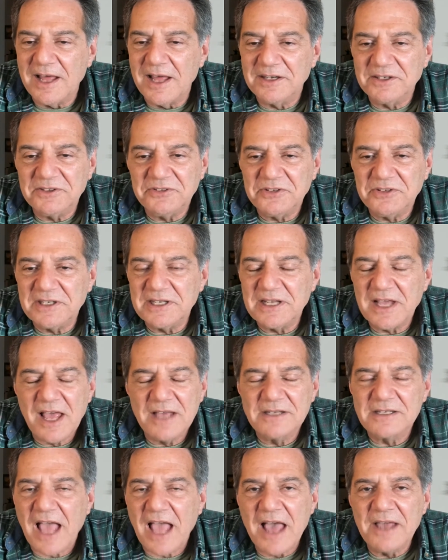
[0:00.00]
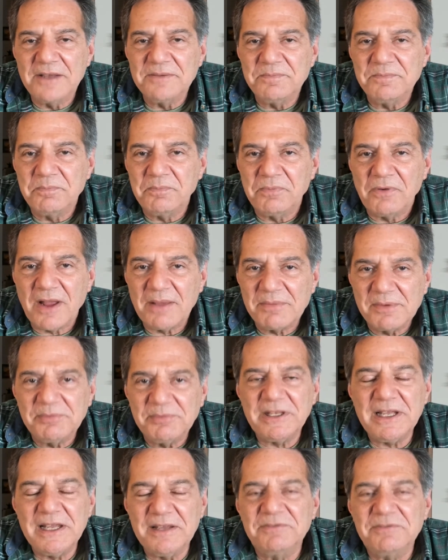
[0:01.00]
Honestly, I
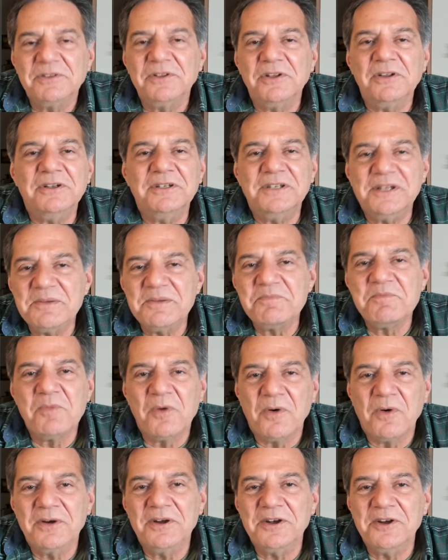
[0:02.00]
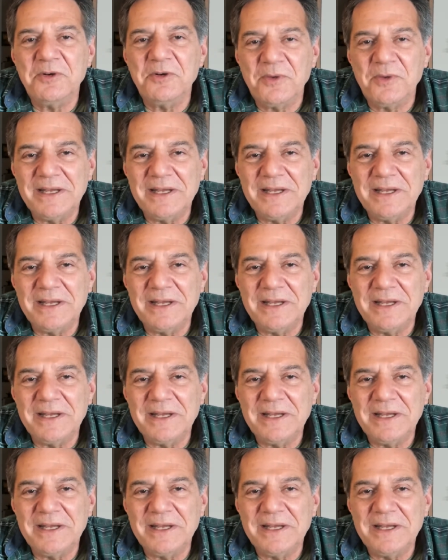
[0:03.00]
probably have looked at more